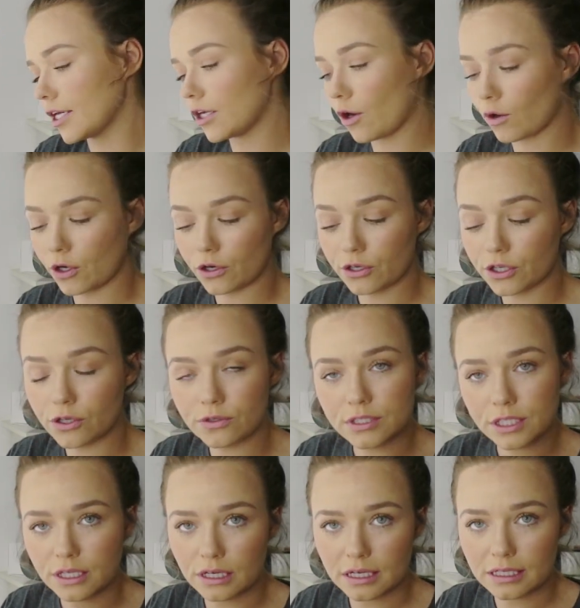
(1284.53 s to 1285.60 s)
you know, your
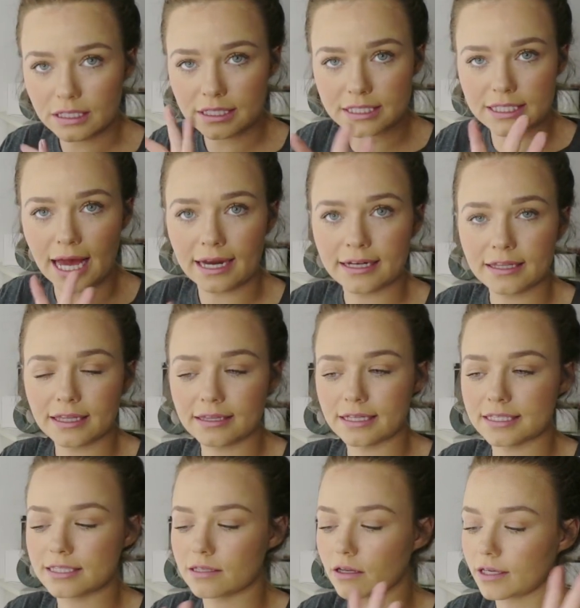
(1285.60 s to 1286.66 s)
cuticles, anything
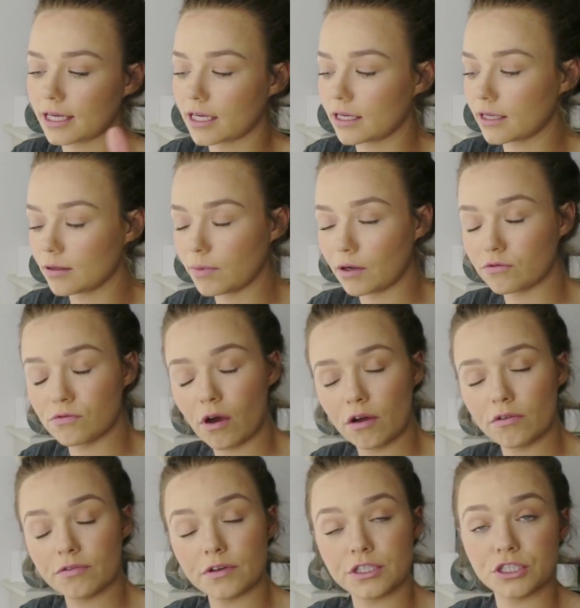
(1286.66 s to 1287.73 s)
that's looking a little bit
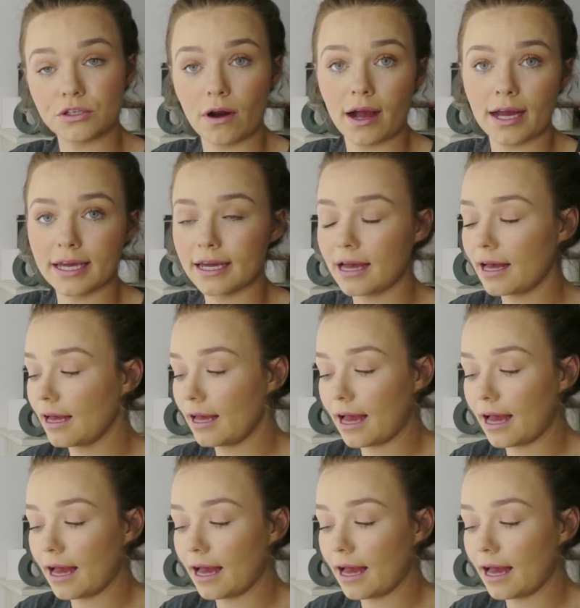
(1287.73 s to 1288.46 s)
rough or dry.